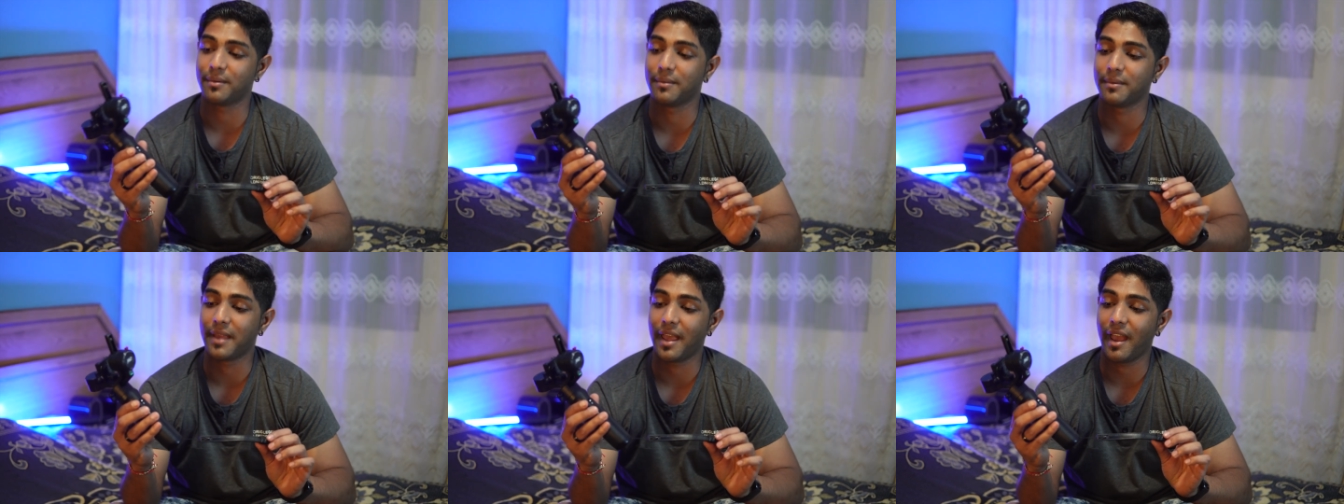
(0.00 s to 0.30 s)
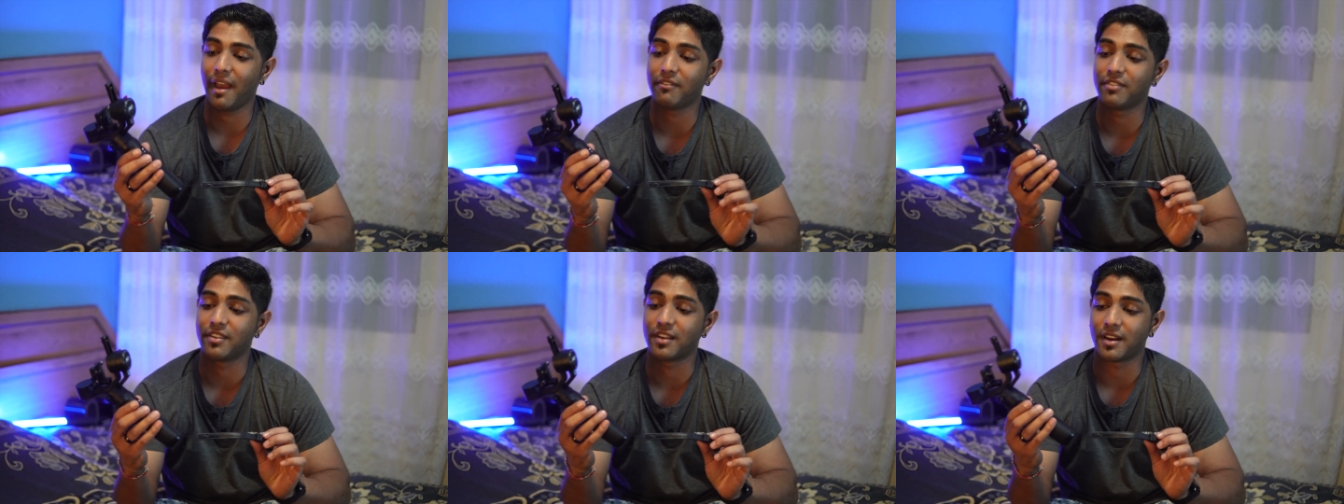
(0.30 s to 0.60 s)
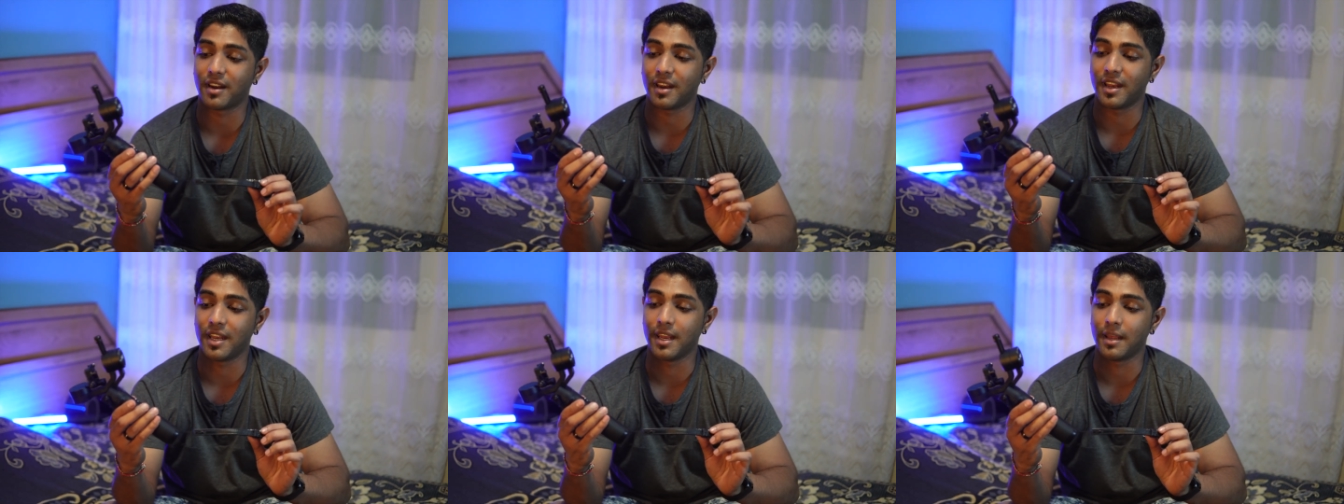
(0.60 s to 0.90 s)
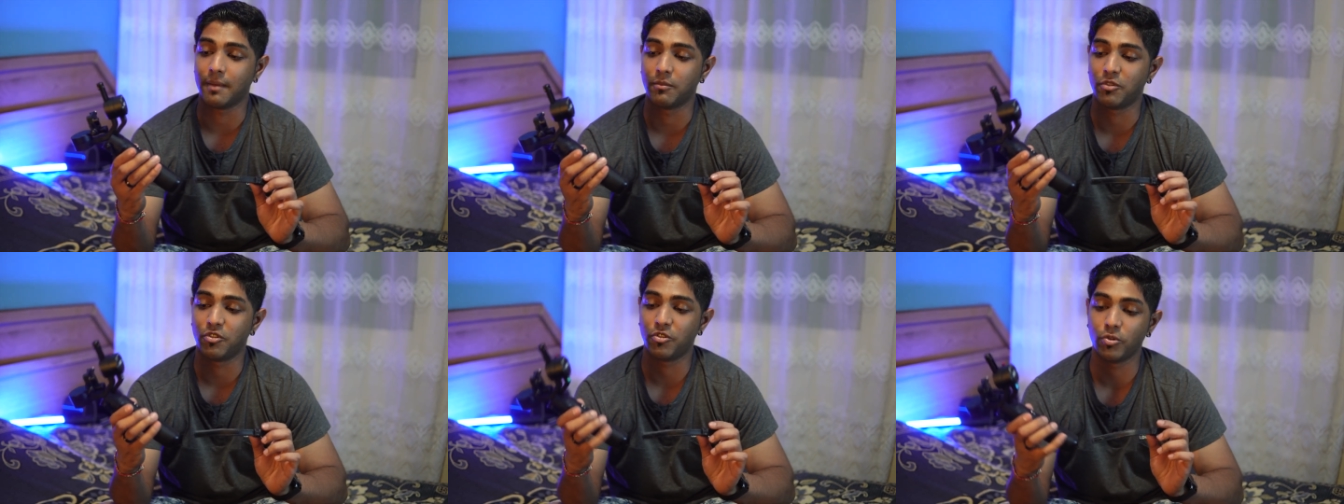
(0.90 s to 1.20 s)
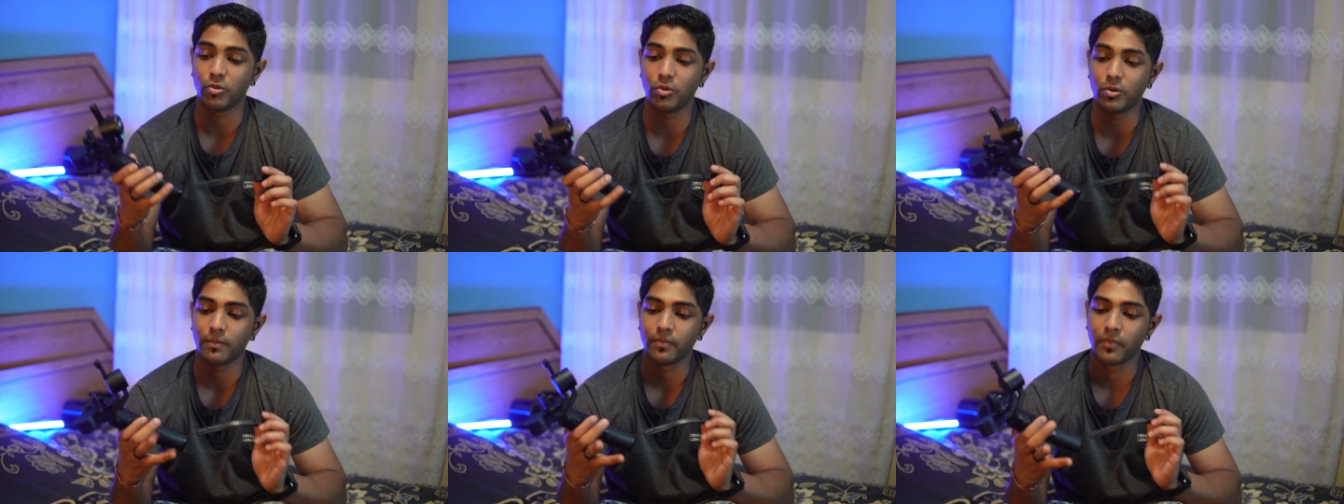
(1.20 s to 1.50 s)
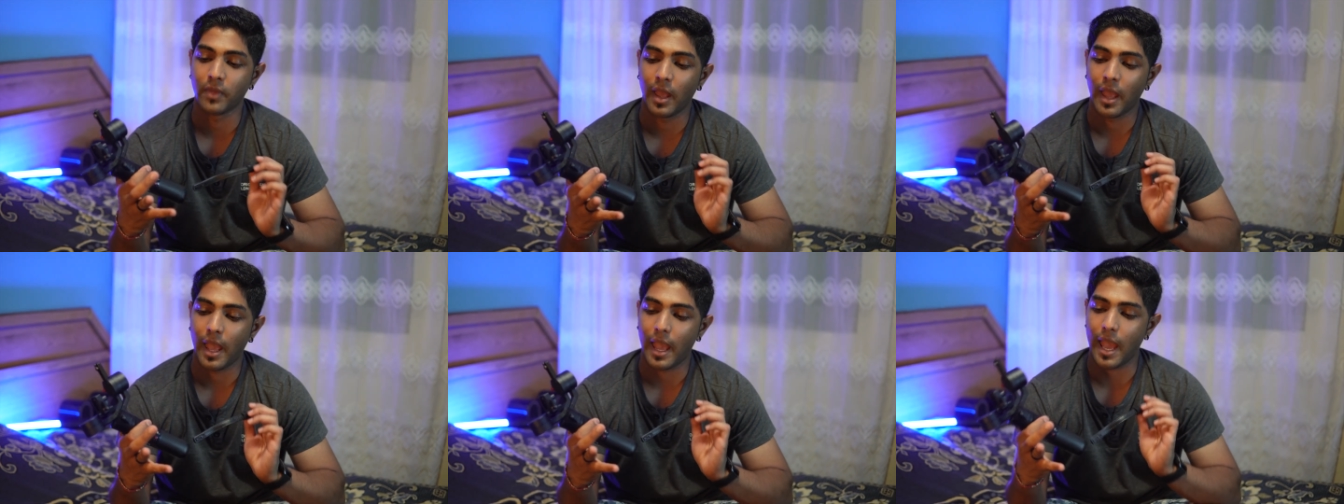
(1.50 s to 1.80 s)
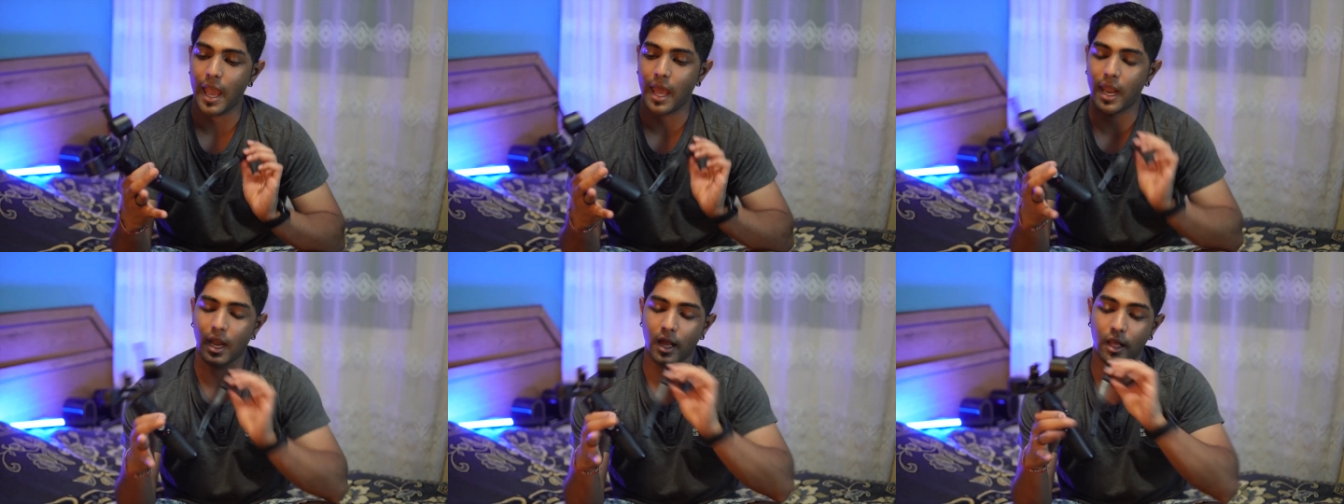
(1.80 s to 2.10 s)
we have the Crane
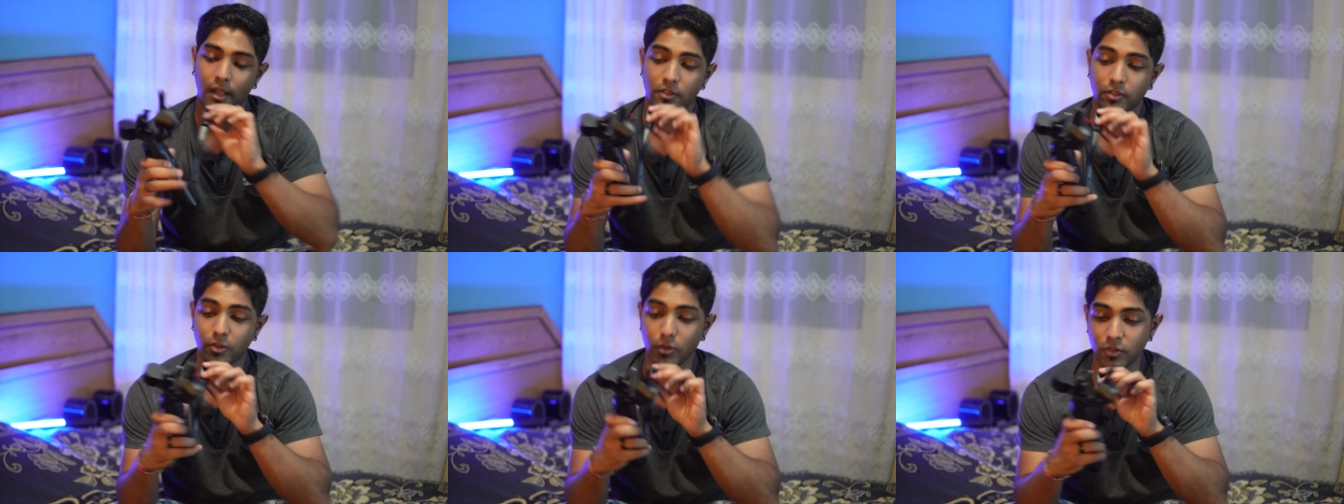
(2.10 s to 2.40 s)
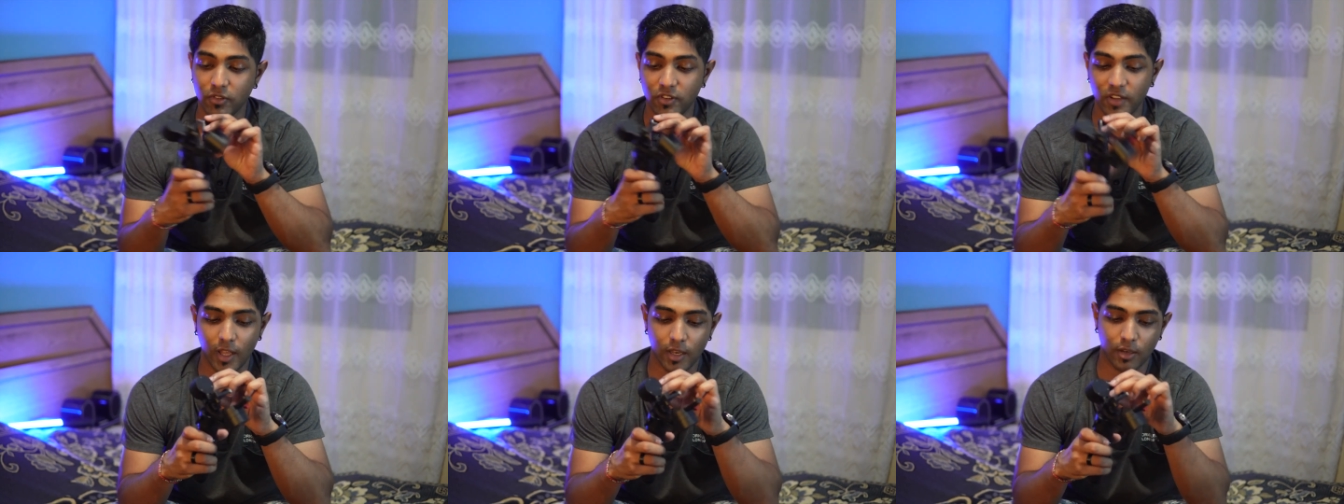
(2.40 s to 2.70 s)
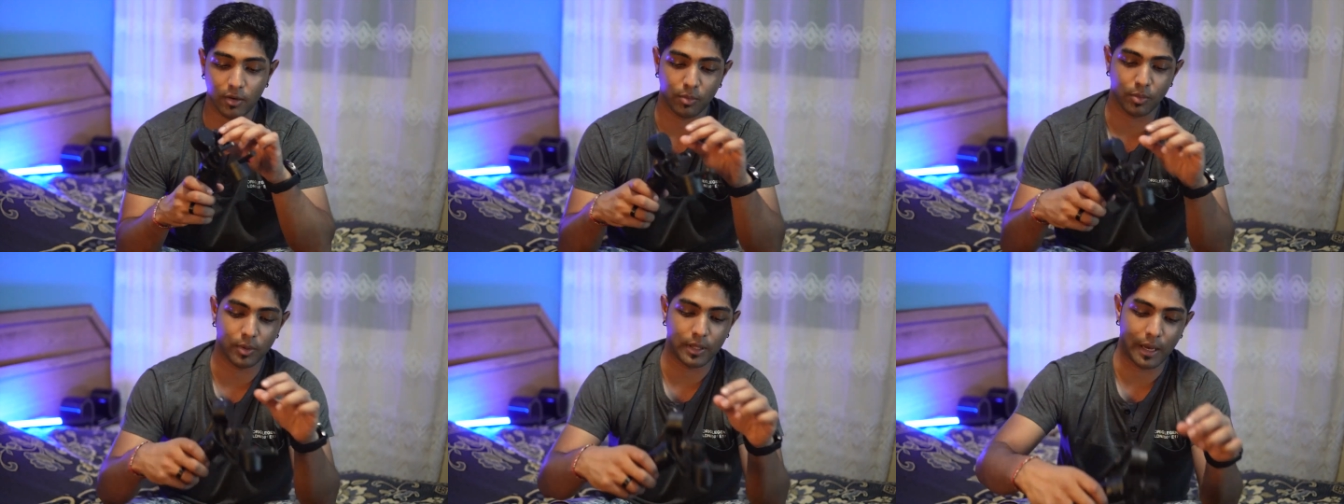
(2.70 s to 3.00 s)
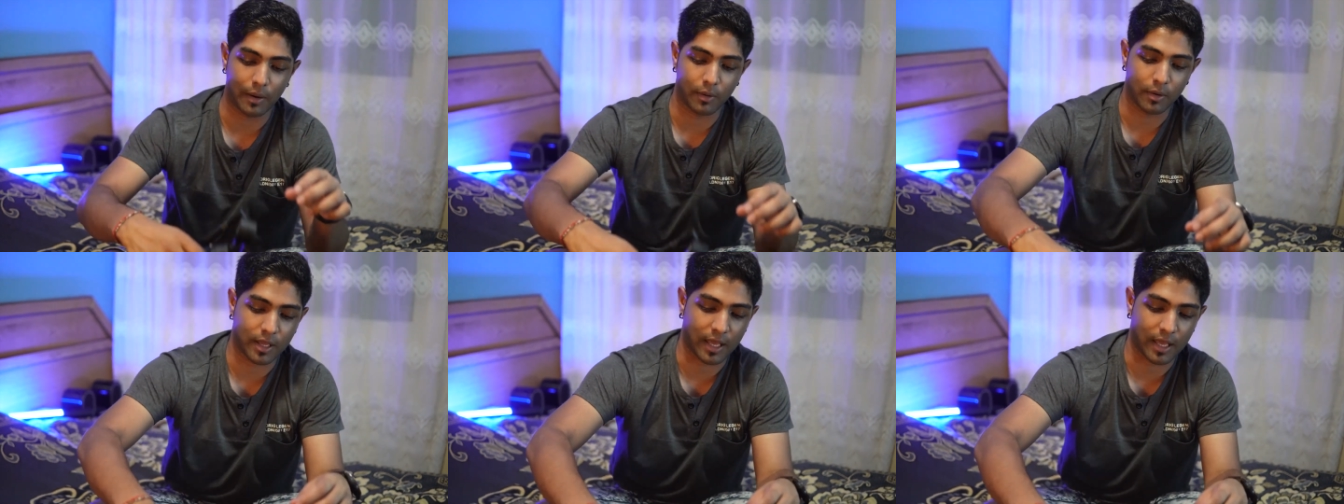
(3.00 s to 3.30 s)
M2 and associated with our